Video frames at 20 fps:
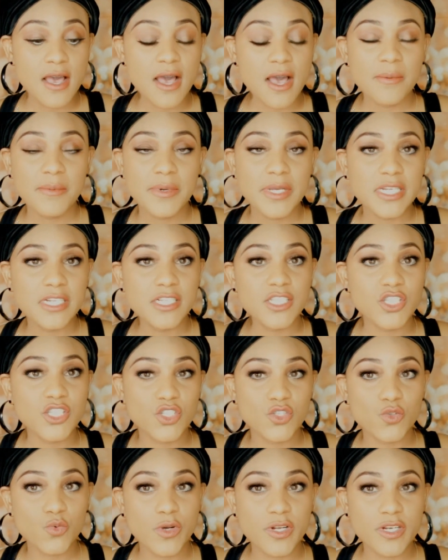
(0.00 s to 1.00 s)
I'm going to
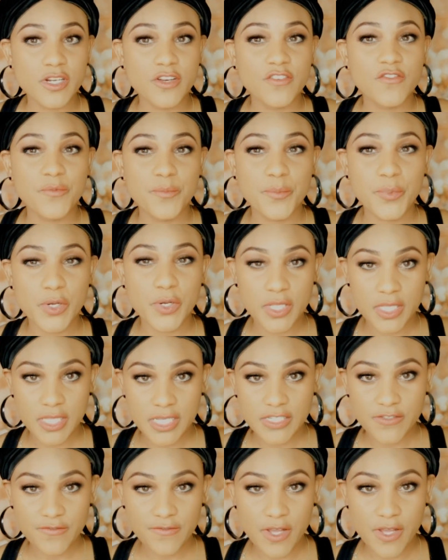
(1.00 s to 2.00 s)
sort of put
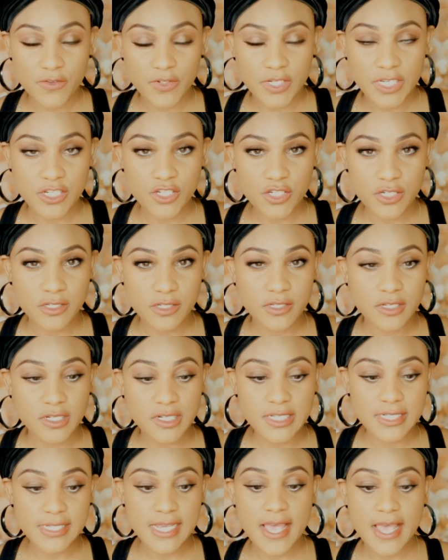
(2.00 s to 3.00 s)
this foundation to
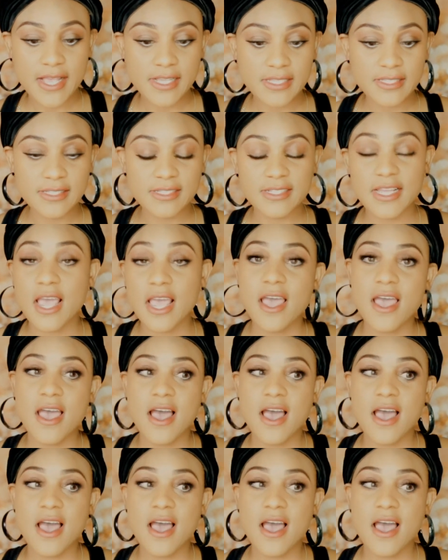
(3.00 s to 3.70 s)
the test.